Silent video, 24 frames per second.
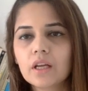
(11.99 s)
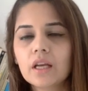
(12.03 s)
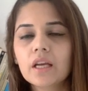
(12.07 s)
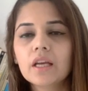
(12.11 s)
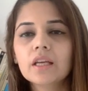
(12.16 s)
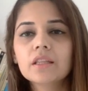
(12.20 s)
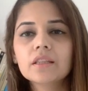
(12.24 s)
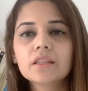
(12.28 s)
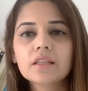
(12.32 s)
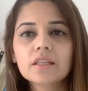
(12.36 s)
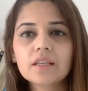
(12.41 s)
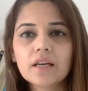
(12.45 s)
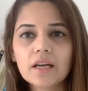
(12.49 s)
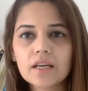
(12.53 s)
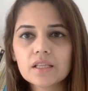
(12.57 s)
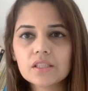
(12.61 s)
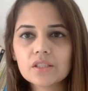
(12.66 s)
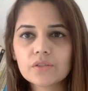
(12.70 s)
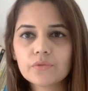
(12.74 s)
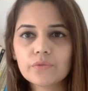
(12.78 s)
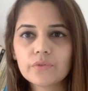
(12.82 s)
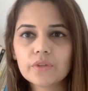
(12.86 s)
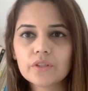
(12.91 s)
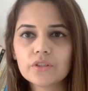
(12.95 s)
In the
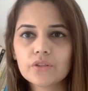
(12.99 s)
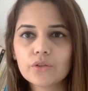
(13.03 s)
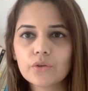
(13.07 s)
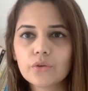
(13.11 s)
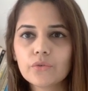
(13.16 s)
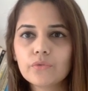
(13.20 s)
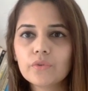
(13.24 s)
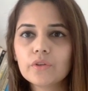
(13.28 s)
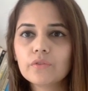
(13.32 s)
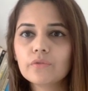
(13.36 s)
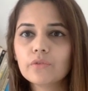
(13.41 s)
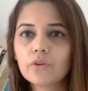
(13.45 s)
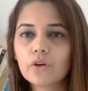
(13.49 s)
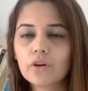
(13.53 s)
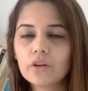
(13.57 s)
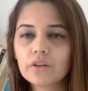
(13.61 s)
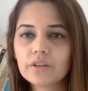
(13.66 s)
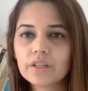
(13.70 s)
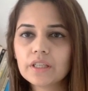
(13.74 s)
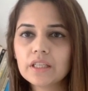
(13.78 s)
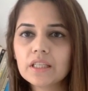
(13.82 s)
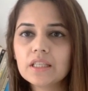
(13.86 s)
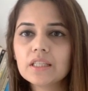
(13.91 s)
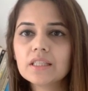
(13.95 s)
last video we've
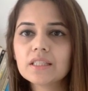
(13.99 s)
already